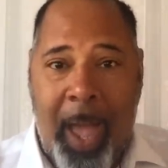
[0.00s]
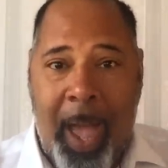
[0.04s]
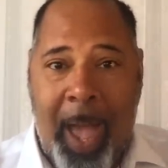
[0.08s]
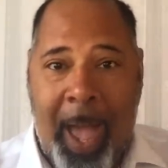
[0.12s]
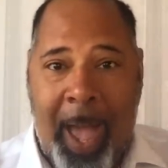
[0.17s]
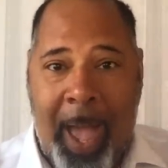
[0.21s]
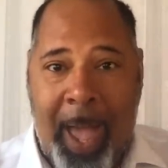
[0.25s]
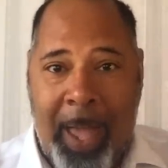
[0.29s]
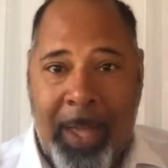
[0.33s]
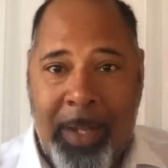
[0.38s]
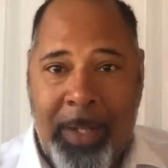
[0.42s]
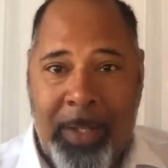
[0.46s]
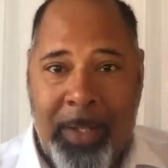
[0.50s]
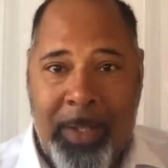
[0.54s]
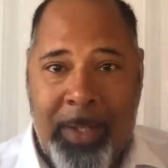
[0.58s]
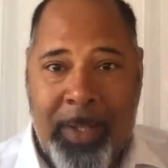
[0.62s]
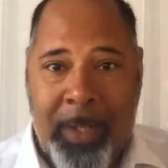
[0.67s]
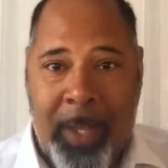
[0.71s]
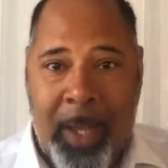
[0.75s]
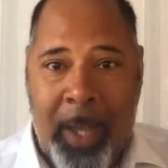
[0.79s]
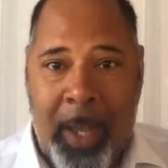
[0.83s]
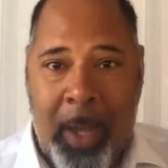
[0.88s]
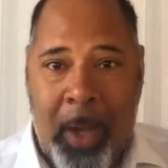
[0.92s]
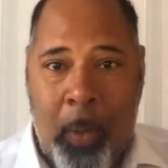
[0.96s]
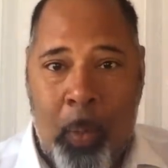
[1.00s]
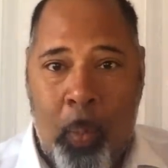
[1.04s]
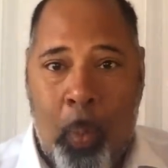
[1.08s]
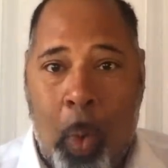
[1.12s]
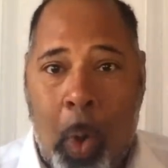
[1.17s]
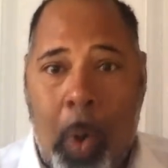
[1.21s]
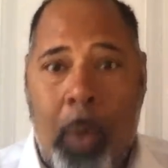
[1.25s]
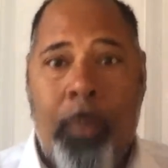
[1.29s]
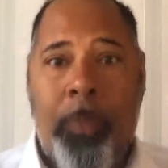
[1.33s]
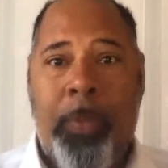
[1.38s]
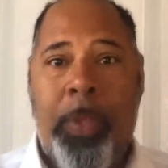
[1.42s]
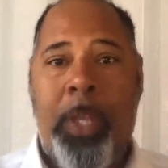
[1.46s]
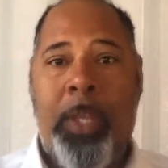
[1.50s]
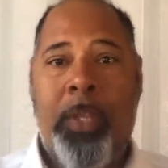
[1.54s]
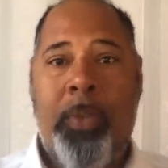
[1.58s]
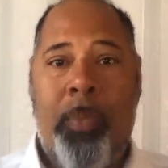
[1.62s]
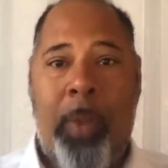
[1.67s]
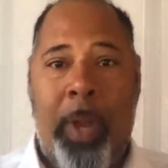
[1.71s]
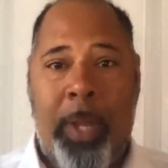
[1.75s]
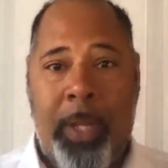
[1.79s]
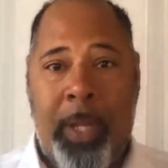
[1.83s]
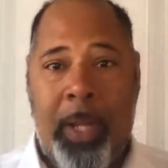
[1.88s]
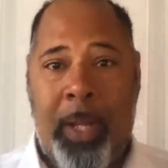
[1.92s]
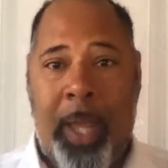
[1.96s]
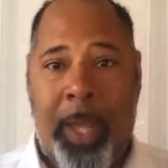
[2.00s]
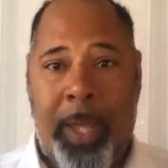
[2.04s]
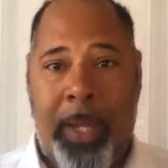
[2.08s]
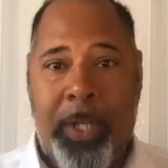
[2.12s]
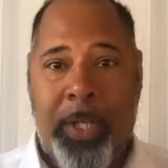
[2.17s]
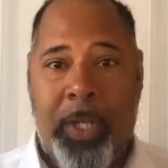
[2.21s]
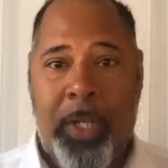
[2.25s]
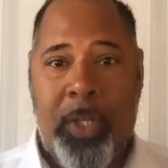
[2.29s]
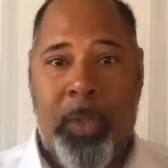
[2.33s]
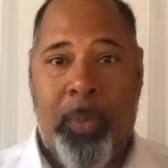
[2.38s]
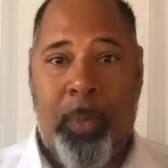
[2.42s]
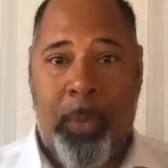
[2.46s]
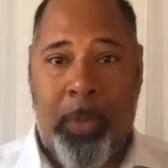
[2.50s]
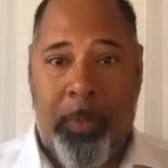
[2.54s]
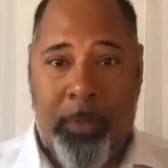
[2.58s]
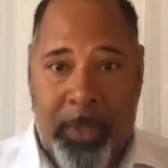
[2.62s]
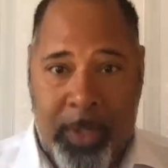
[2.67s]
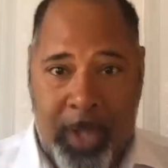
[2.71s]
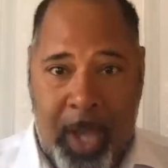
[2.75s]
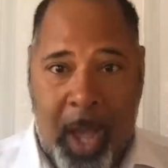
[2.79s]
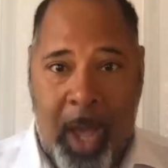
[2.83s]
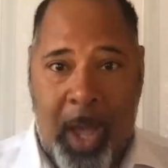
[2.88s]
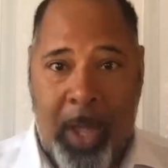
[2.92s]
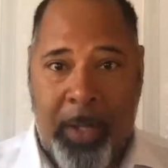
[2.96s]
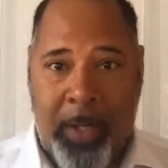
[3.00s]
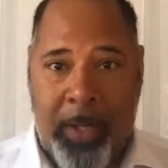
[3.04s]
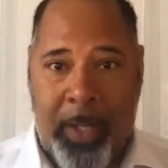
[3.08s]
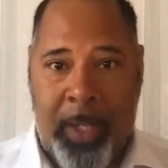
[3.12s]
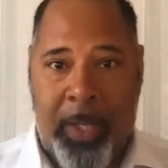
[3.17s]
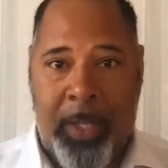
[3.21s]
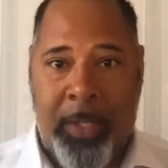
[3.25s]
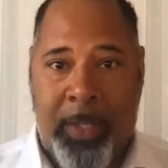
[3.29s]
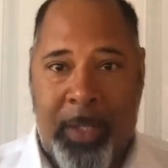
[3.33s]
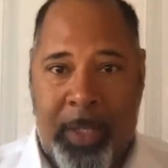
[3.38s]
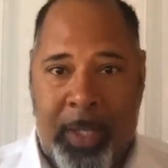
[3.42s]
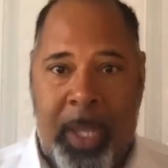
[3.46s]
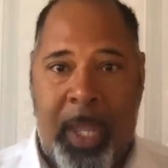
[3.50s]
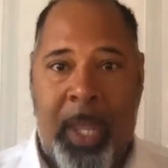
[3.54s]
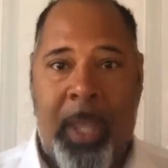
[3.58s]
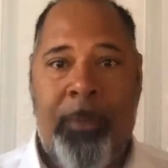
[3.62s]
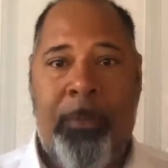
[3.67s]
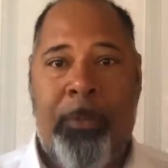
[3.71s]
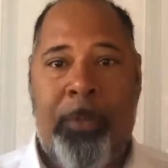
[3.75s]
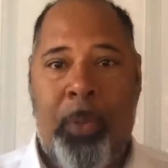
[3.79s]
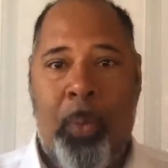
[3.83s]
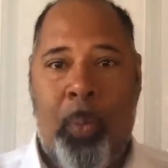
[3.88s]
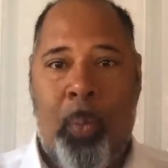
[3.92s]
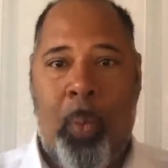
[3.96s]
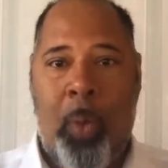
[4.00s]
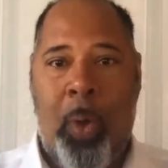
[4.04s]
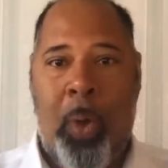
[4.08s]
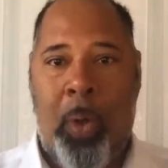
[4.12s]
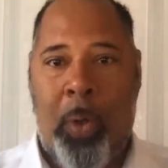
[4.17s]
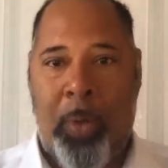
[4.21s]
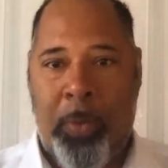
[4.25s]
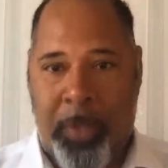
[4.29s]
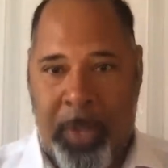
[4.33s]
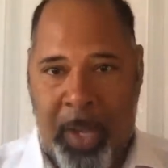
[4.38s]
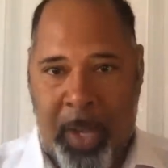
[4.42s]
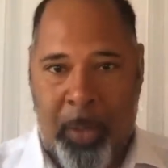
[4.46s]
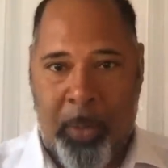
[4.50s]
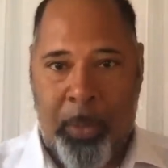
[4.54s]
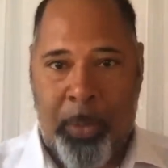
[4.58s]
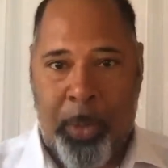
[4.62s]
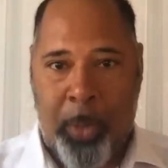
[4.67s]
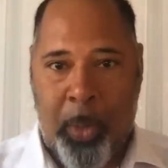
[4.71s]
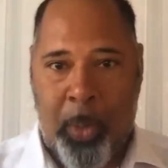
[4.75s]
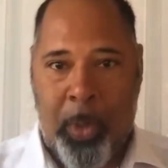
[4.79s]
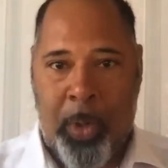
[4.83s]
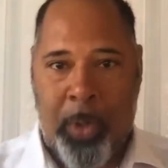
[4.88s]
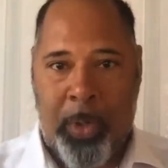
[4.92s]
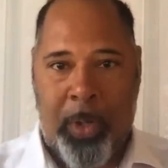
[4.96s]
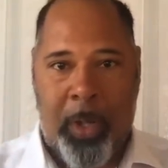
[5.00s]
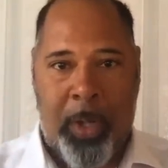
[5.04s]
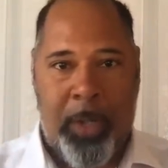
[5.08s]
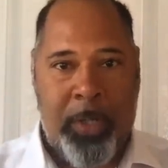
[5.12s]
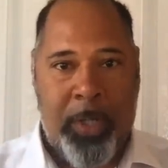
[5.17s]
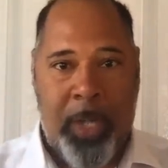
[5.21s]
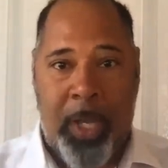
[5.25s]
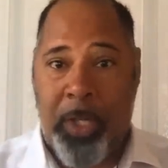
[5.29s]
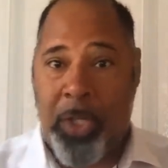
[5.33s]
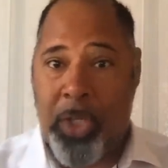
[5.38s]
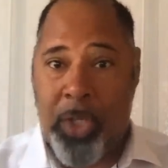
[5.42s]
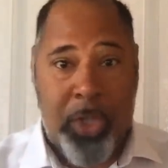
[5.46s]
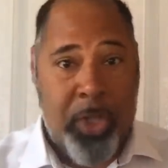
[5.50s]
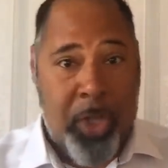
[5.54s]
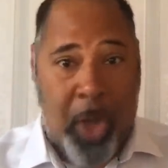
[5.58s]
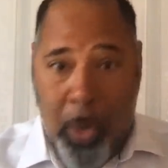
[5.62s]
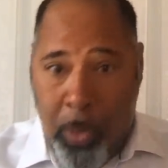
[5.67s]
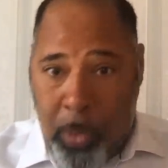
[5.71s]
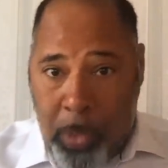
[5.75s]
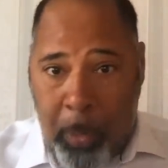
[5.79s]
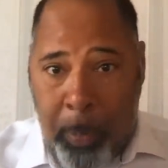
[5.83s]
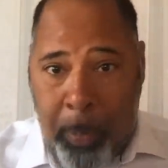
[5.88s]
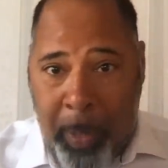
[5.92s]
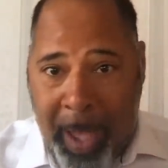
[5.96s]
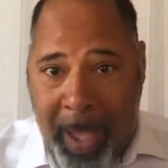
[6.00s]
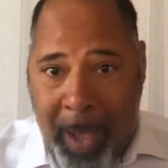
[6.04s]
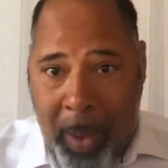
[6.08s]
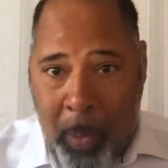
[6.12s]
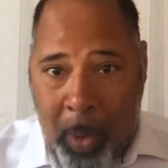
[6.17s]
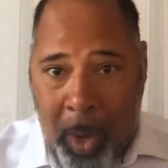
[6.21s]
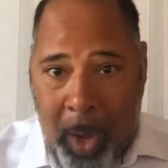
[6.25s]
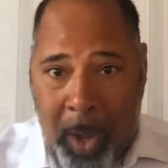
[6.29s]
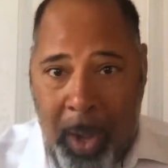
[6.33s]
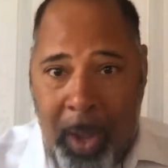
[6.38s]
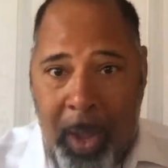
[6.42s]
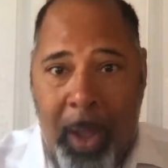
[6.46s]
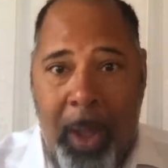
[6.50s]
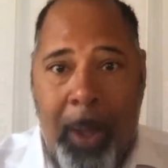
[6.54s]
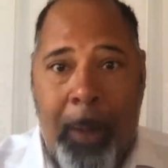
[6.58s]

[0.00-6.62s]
And what these regulations would have done is give the World Health Organization total power